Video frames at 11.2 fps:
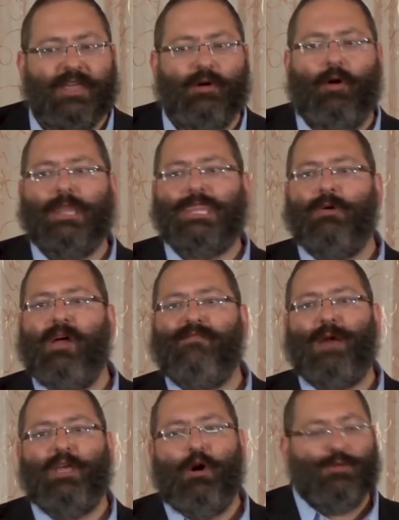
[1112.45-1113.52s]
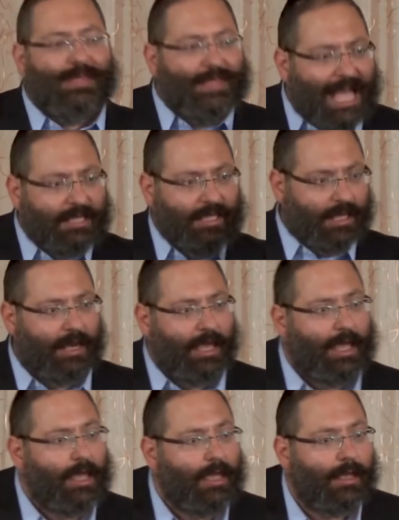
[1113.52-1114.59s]
the author of my own
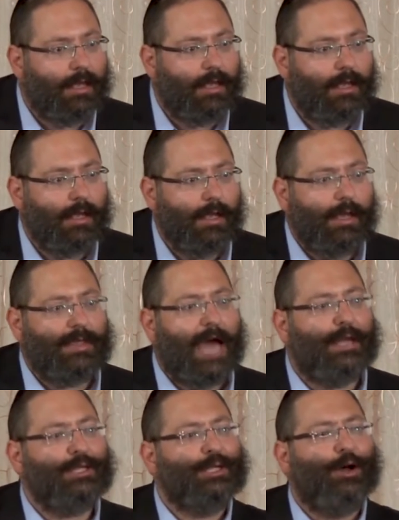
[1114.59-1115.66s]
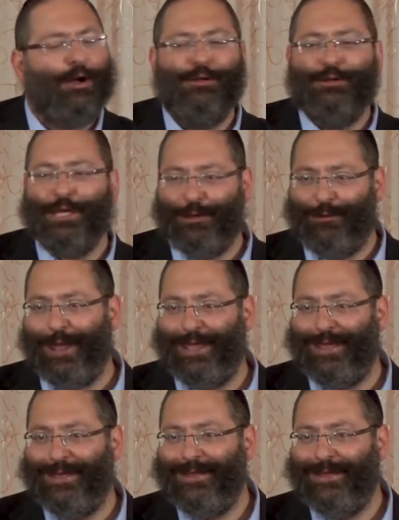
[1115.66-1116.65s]
destiny. That is Kol Nidre.